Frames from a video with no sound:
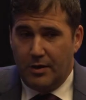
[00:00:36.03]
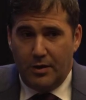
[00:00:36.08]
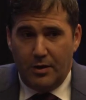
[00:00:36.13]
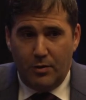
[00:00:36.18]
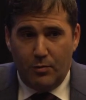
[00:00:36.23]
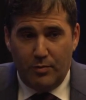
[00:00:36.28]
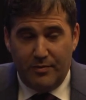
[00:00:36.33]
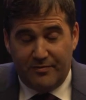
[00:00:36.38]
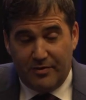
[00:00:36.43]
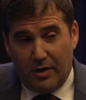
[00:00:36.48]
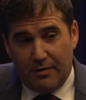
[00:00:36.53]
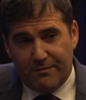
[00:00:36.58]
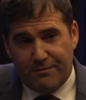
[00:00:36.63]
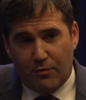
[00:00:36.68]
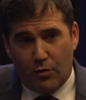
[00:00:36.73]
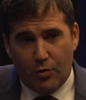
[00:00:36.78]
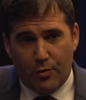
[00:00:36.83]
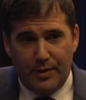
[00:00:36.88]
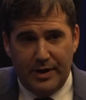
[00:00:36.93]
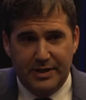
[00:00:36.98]
We've got
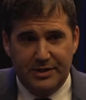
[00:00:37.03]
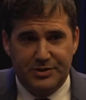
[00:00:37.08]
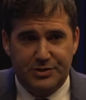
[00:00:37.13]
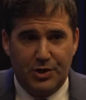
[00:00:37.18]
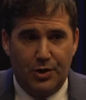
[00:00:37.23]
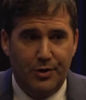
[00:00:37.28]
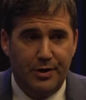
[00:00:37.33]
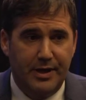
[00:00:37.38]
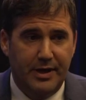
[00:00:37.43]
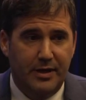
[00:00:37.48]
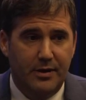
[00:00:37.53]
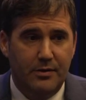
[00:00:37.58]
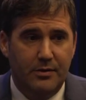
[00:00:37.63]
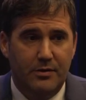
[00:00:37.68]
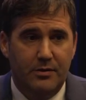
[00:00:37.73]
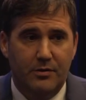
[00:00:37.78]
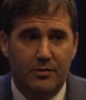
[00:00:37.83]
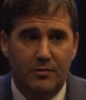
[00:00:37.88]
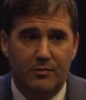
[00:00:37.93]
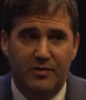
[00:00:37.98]
4 rigs turning.
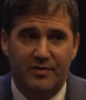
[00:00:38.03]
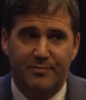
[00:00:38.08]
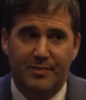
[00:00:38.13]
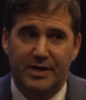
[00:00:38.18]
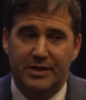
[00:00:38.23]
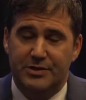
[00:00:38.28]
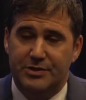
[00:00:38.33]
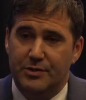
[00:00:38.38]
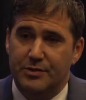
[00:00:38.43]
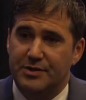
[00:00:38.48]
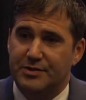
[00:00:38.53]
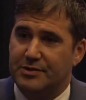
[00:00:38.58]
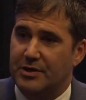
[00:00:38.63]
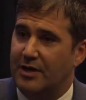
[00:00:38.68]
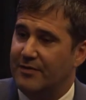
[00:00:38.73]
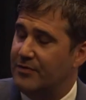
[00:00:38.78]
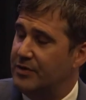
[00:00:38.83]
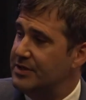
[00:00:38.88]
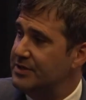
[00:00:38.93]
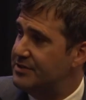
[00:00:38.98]
We've made 2
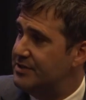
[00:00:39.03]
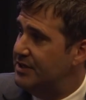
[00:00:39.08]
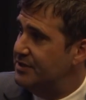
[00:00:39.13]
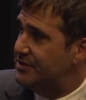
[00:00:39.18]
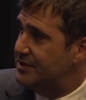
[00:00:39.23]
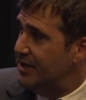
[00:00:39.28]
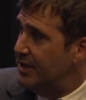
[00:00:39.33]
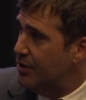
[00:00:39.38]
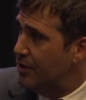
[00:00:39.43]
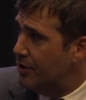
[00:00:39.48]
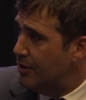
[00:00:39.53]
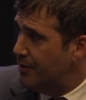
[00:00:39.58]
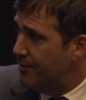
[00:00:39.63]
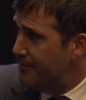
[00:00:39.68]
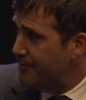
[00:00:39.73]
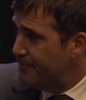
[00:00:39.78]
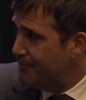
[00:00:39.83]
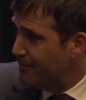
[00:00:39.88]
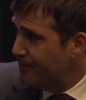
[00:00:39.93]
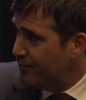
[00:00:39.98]
discoveries this year
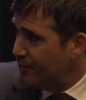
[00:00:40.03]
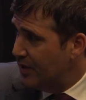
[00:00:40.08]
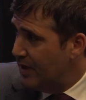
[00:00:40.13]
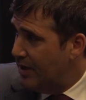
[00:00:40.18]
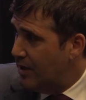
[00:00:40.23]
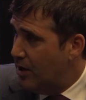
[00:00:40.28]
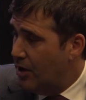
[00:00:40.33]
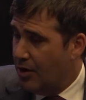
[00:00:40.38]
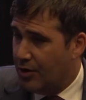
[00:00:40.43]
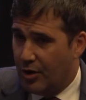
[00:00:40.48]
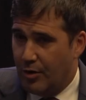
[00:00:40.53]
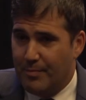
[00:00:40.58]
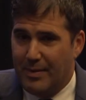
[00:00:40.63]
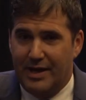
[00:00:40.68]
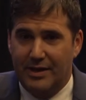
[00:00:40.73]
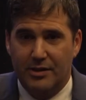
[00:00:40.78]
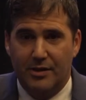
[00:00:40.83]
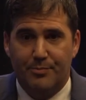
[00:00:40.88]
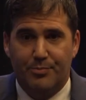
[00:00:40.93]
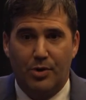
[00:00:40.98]
on our
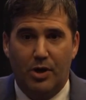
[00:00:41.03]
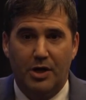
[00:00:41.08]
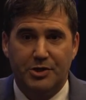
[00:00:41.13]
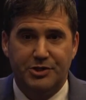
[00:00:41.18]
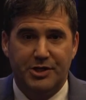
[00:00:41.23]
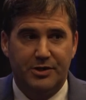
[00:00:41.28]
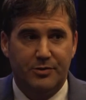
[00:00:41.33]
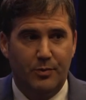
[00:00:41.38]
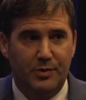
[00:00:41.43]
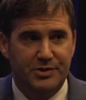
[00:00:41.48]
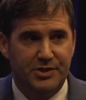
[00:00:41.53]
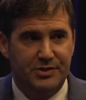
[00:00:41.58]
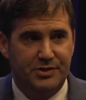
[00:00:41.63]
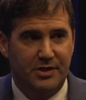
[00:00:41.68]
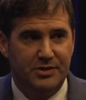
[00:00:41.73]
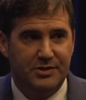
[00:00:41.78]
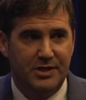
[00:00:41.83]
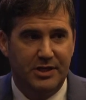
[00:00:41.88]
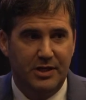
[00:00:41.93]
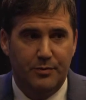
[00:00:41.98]
Maitland project, which is
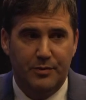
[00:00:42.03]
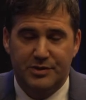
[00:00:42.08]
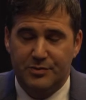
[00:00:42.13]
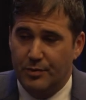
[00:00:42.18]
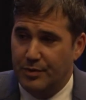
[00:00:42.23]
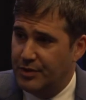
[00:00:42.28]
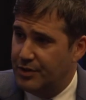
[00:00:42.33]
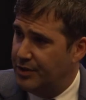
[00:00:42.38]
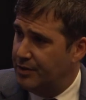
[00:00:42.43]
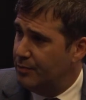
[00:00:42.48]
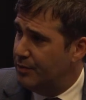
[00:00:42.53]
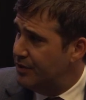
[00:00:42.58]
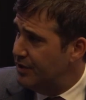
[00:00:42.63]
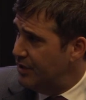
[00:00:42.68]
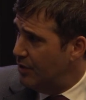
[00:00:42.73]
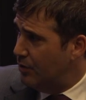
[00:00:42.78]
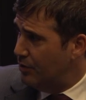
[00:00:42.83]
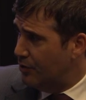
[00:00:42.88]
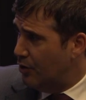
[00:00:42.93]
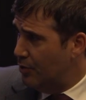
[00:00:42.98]
contiguous with
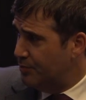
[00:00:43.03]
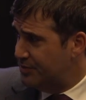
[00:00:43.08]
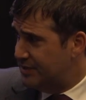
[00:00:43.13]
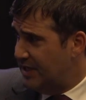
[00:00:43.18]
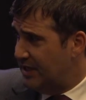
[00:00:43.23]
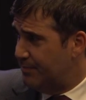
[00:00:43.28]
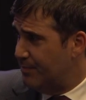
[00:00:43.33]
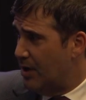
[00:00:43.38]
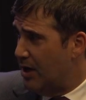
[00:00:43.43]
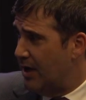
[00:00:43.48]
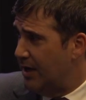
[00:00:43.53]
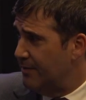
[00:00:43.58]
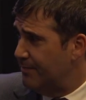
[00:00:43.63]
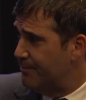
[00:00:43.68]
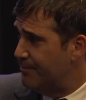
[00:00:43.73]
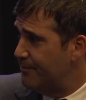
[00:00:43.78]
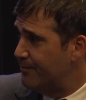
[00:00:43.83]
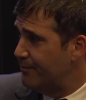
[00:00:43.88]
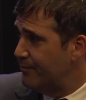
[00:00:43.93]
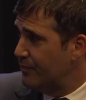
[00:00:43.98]
the old Homestake
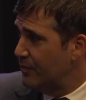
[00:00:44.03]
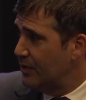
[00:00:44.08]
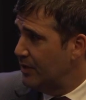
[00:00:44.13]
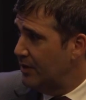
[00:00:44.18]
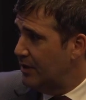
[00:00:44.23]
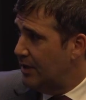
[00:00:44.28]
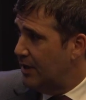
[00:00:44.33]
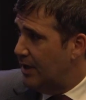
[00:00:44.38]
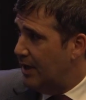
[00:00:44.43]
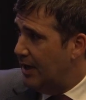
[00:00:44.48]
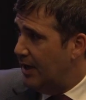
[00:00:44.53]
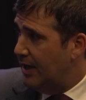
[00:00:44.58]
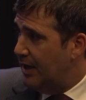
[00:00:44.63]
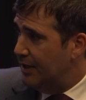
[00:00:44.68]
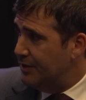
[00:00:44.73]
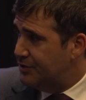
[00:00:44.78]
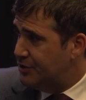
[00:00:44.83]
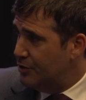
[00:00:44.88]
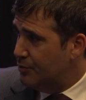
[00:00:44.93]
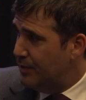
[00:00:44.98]
mine.
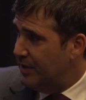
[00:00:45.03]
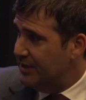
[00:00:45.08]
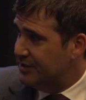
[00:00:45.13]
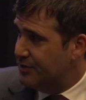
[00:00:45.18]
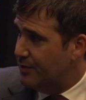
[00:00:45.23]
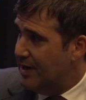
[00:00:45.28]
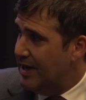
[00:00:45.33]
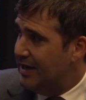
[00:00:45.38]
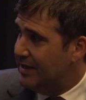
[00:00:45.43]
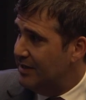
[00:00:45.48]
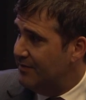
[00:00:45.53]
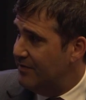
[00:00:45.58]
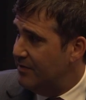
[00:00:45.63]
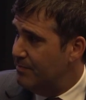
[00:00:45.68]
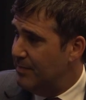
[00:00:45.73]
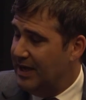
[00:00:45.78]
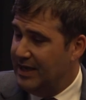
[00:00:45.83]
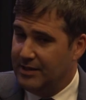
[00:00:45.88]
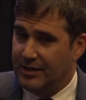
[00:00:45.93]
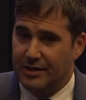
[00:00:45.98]
2 rigs are active at
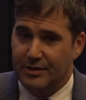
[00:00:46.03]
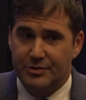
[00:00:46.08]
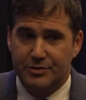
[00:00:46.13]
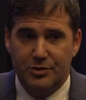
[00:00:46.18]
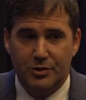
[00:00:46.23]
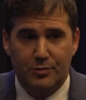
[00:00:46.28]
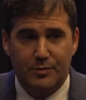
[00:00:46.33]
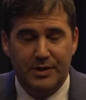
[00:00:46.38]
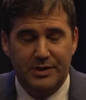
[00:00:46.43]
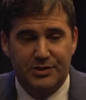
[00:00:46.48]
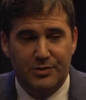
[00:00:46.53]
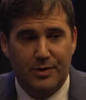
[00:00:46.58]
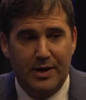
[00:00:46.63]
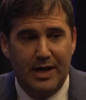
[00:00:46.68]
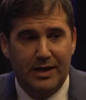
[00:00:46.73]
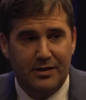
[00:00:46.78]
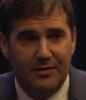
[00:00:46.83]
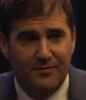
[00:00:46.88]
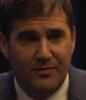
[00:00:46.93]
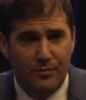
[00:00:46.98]
Maitland, 2 rigs are
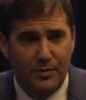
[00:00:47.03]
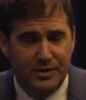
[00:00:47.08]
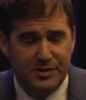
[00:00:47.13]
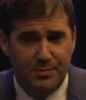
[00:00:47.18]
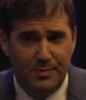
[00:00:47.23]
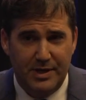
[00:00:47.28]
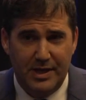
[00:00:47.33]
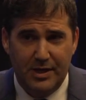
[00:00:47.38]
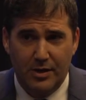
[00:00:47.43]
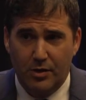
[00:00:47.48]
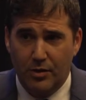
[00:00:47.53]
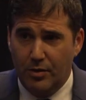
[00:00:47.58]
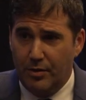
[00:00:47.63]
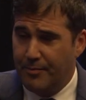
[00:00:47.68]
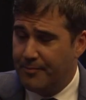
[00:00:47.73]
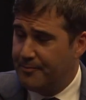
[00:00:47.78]
active at Richmond Hill.